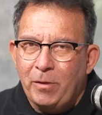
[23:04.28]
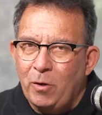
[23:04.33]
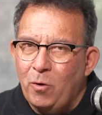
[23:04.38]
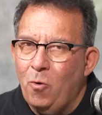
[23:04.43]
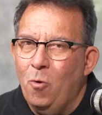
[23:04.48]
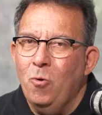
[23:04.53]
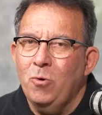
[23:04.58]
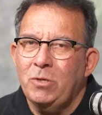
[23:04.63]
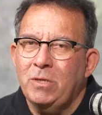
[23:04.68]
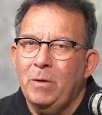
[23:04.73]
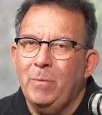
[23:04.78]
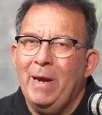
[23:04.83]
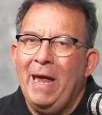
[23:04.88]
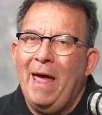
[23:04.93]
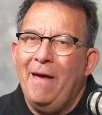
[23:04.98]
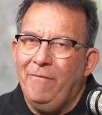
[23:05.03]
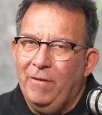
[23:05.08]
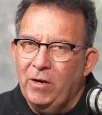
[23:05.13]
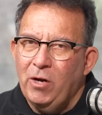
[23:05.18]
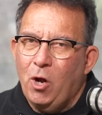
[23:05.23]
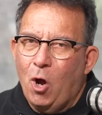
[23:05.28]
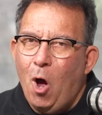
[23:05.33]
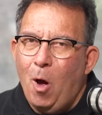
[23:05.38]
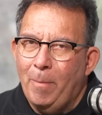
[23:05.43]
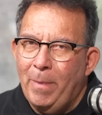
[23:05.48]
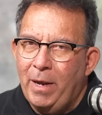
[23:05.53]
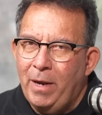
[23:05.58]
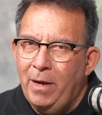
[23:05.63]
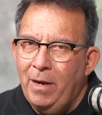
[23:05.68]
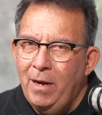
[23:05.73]
the horse that we have in
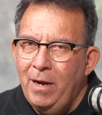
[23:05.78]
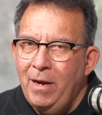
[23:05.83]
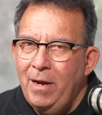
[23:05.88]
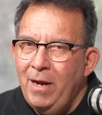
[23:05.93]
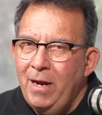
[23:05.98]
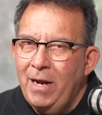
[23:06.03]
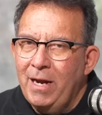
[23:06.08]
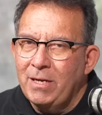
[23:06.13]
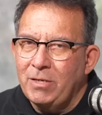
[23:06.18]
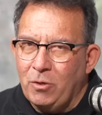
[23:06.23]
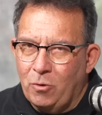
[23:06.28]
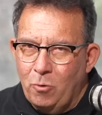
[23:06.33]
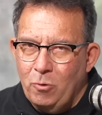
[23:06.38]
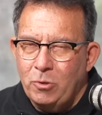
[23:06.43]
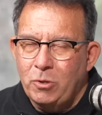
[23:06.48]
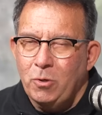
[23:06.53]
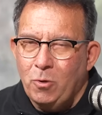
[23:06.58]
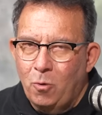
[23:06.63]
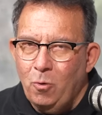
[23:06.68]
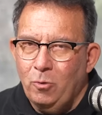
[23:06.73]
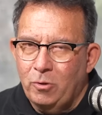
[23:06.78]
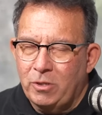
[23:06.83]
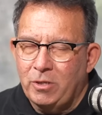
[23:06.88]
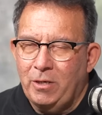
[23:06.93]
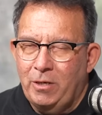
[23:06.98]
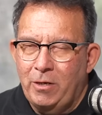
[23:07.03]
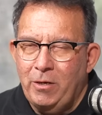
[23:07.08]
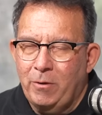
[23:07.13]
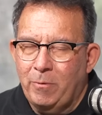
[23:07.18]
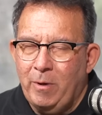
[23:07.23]
common is a horse called
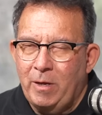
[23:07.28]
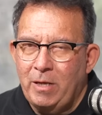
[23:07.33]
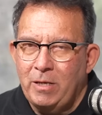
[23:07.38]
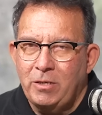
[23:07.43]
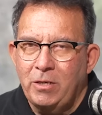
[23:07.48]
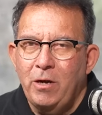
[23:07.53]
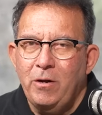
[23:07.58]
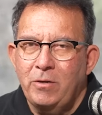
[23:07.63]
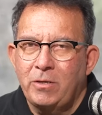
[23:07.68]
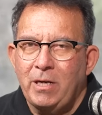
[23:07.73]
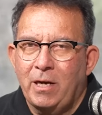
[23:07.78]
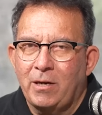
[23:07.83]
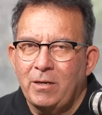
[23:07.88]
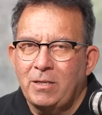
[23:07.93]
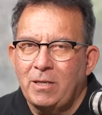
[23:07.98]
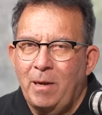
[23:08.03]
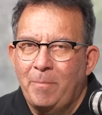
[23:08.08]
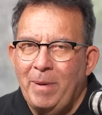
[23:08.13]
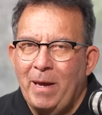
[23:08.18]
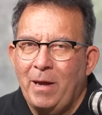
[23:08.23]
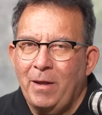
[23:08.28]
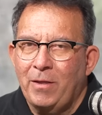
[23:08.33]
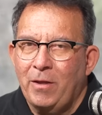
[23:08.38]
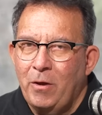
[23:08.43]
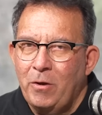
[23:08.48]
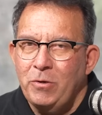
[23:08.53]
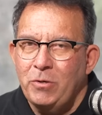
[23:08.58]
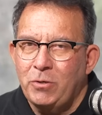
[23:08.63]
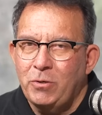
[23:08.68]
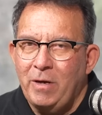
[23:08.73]
Seleuque. There's no doubt about
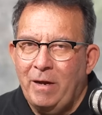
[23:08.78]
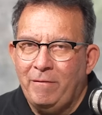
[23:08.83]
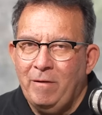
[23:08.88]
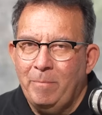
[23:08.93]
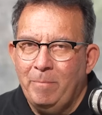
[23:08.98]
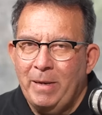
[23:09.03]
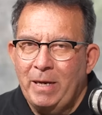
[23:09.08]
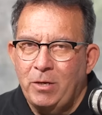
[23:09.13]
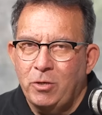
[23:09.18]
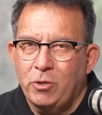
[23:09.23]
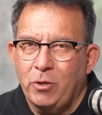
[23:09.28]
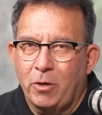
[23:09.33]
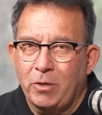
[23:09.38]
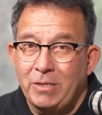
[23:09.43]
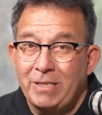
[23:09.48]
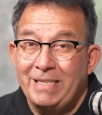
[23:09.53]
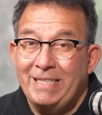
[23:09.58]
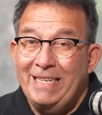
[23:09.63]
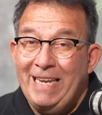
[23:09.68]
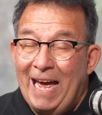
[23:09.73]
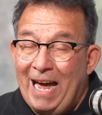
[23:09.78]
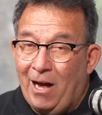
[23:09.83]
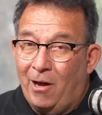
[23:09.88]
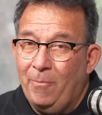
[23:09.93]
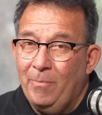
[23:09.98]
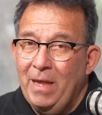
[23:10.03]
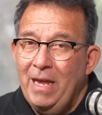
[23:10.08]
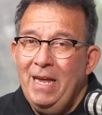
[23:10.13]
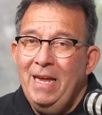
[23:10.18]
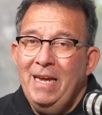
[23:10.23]
those two having big chances. Now,
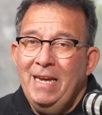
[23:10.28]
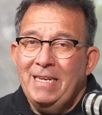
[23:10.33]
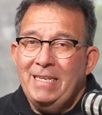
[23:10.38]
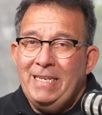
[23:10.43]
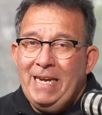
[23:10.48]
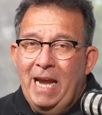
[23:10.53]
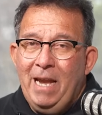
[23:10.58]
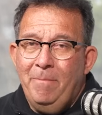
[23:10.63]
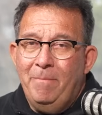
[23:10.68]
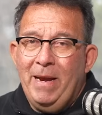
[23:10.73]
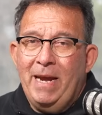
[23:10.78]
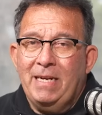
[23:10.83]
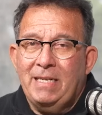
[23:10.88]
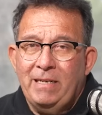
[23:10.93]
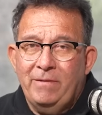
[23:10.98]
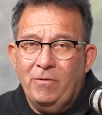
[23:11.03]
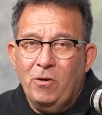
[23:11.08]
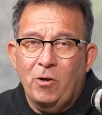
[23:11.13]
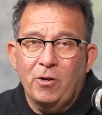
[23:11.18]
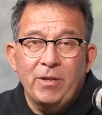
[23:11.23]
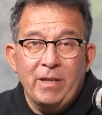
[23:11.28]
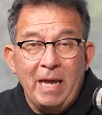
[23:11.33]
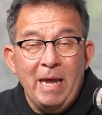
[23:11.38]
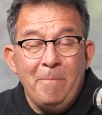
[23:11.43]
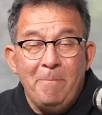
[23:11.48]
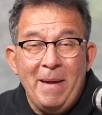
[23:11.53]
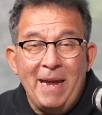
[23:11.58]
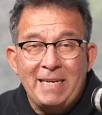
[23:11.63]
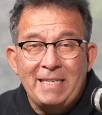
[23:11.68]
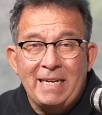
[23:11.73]
10Bet have got their
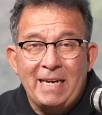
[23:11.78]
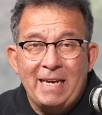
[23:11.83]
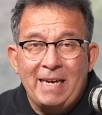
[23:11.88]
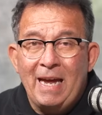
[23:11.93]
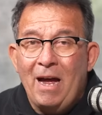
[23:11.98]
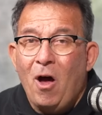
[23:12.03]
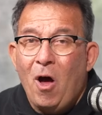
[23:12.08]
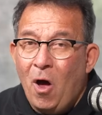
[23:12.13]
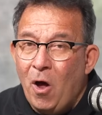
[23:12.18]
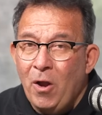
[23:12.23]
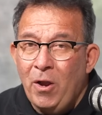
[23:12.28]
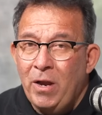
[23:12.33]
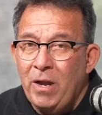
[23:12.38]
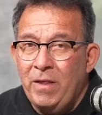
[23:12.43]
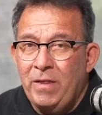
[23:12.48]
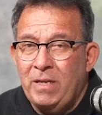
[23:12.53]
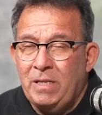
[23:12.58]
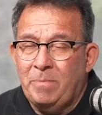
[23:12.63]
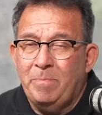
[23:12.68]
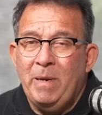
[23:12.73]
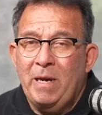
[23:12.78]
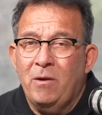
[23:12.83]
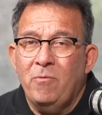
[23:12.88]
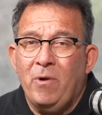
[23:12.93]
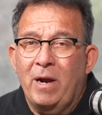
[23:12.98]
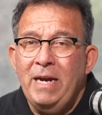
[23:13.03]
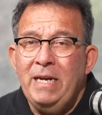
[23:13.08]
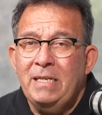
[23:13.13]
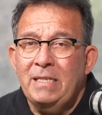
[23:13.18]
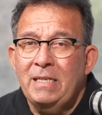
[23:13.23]
betting on this big
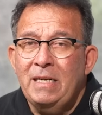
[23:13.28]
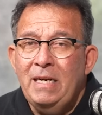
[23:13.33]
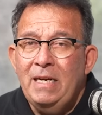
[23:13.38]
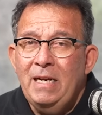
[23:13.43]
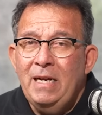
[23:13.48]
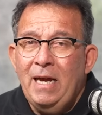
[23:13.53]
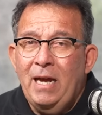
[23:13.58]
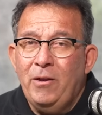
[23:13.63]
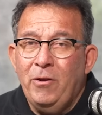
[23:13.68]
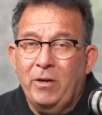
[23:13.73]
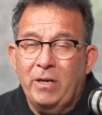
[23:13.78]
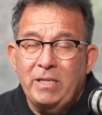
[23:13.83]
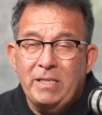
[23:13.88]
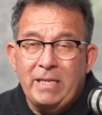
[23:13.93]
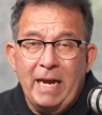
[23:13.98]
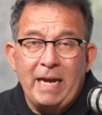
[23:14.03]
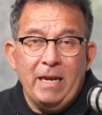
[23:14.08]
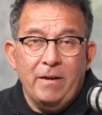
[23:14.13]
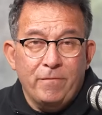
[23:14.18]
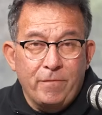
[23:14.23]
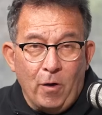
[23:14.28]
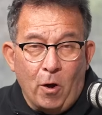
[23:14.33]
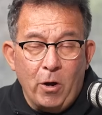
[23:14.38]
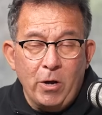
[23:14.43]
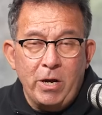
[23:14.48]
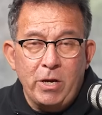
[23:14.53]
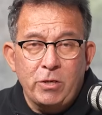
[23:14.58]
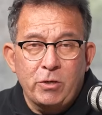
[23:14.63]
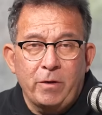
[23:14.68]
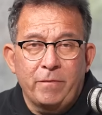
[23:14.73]
race, and you can take
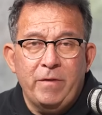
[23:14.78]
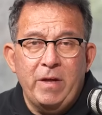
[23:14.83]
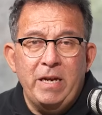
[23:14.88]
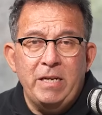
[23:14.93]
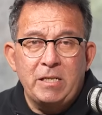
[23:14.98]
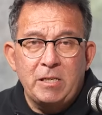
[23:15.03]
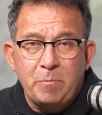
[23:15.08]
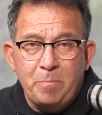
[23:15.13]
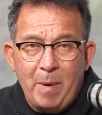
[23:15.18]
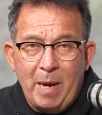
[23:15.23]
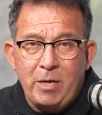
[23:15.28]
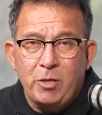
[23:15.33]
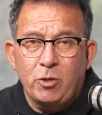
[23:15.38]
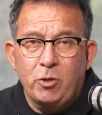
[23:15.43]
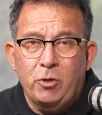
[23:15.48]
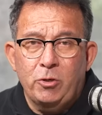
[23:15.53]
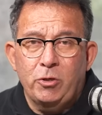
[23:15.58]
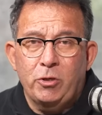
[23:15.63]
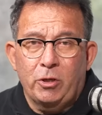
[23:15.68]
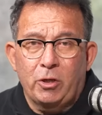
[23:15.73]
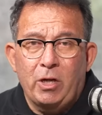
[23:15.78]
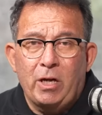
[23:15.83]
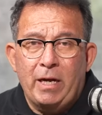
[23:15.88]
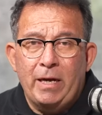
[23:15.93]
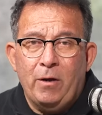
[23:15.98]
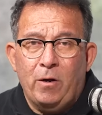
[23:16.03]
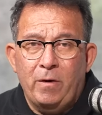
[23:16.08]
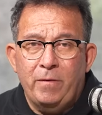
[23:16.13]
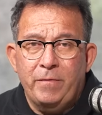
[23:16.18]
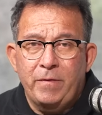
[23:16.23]
advantage of their special July
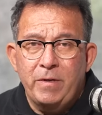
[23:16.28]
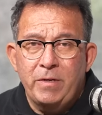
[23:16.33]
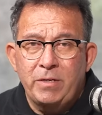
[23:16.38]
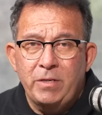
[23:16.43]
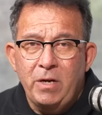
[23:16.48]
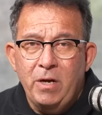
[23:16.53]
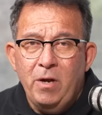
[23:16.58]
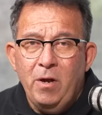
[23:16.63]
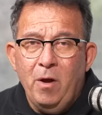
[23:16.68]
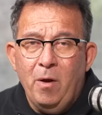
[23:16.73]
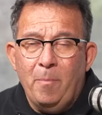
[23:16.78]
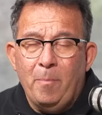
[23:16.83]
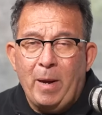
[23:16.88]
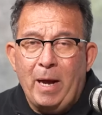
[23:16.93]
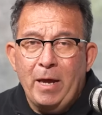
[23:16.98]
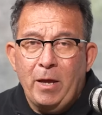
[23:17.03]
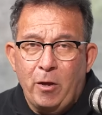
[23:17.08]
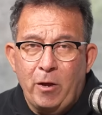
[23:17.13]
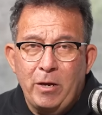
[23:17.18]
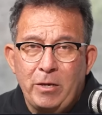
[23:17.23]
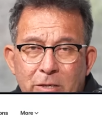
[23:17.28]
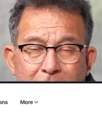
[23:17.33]
offers by going